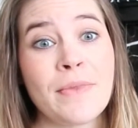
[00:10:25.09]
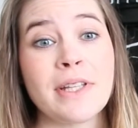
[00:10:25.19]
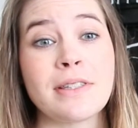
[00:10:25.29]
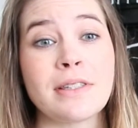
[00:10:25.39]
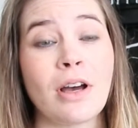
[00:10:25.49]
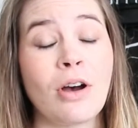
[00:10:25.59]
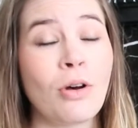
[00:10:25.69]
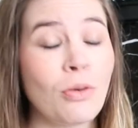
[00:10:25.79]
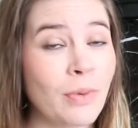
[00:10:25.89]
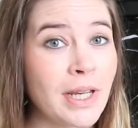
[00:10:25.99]
It's
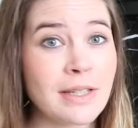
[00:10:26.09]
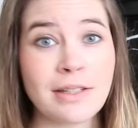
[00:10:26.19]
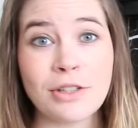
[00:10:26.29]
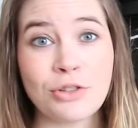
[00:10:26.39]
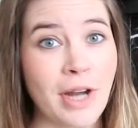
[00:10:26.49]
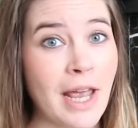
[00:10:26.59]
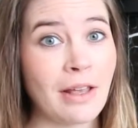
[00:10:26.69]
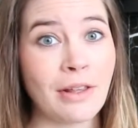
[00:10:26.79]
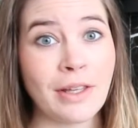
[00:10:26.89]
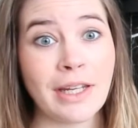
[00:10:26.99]
always a
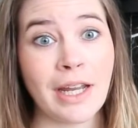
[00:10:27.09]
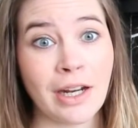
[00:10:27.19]
trial and